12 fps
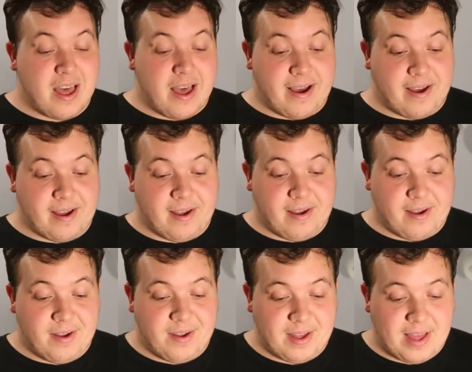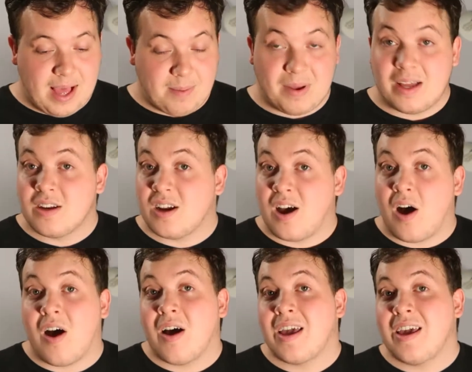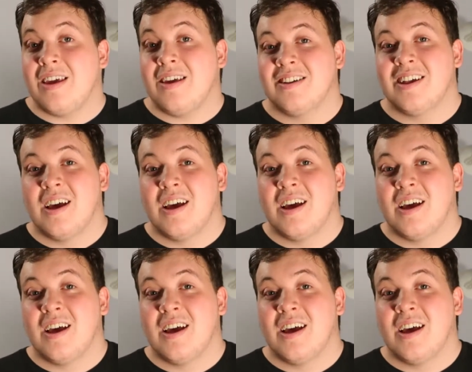But I